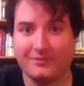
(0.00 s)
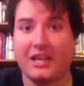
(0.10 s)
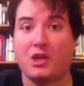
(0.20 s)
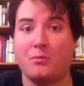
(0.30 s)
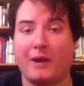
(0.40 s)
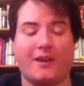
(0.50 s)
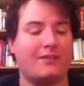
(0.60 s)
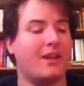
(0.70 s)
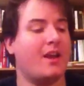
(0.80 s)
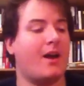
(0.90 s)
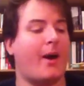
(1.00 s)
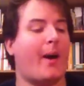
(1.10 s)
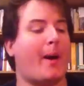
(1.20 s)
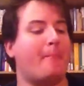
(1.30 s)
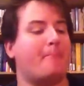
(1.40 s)
Thank you, Mike.
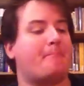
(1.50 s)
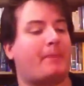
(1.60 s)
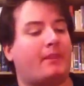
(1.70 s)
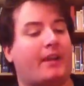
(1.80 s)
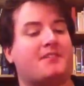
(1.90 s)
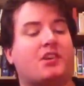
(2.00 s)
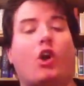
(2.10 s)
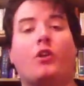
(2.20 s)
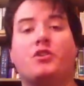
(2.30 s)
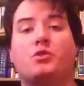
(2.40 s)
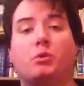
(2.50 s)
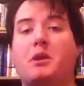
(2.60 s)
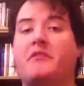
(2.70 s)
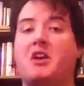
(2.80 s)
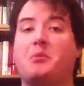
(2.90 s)
Like I said, all this will
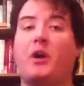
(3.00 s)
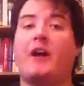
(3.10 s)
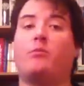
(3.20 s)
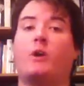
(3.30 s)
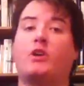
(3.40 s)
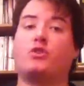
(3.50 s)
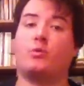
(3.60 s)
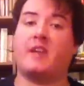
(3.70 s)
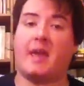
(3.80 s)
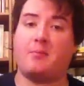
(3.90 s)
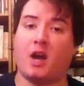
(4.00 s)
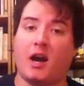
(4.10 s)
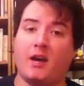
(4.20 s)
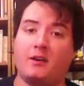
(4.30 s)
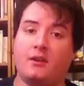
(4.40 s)
be available at
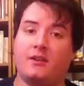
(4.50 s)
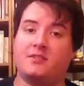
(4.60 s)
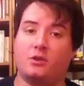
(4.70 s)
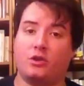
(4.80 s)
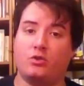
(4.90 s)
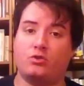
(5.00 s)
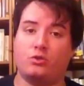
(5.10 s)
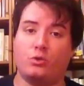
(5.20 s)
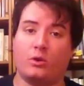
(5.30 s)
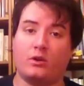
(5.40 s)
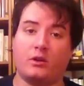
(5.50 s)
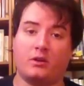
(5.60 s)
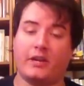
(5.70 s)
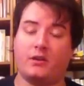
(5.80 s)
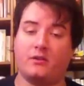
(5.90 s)
RetroGameCon in Syracuse, New York,
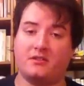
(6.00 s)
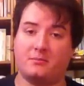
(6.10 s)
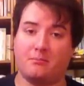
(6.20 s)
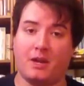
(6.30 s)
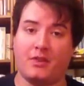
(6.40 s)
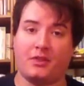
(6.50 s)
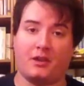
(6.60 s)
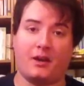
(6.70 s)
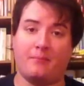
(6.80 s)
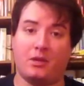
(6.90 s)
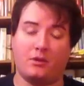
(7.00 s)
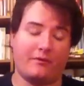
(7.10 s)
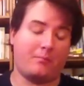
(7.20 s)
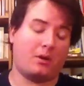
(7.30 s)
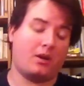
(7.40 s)
later this month,
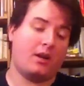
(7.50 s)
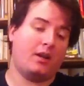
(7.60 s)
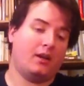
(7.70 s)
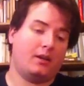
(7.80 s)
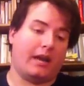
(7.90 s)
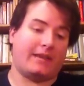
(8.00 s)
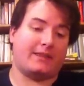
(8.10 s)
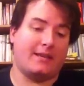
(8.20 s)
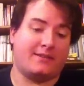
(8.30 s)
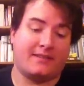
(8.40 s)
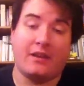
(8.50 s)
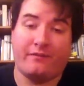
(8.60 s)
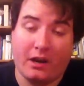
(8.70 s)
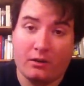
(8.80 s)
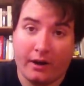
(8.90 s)
mid-November, at the State
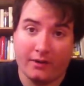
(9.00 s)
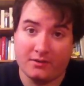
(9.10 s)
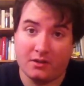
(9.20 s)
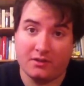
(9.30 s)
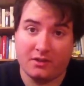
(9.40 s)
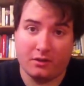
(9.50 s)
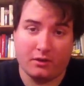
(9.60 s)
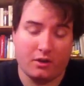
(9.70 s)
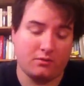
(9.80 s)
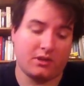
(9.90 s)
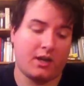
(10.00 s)
Fairgrounds there at Syracuse.